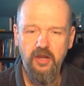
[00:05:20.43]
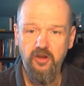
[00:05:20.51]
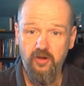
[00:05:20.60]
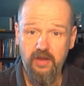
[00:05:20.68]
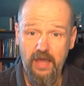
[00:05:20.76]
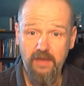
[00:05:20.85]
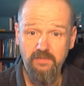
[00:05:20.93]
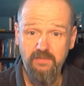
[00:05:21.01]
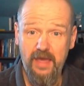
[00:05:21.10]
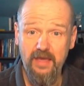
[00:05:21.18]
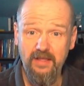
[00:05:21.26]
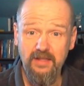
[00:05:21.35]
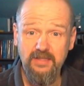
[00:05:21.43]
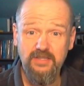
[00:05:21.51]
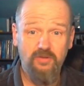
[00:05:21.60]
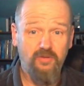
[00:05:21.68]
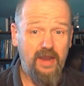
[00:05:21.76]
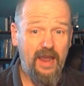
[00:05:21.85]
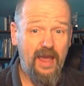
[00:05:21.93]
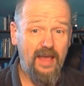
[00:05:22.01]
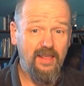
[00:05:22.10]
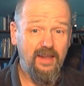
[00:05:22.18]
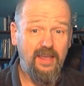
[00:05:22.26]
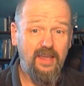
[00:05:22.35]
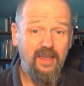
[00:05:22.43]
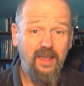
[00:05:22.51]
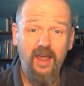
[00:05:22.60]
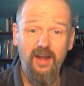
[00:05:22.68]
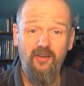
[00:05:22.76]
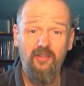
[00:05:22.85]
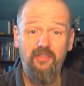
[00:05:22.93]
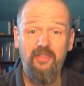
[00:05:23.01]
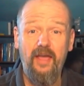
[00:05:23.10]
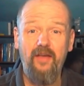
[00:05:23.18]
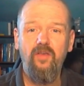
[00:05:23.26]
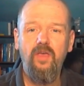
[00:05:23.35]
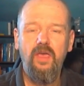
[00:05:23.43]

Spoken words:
your game balance, reality, and all that.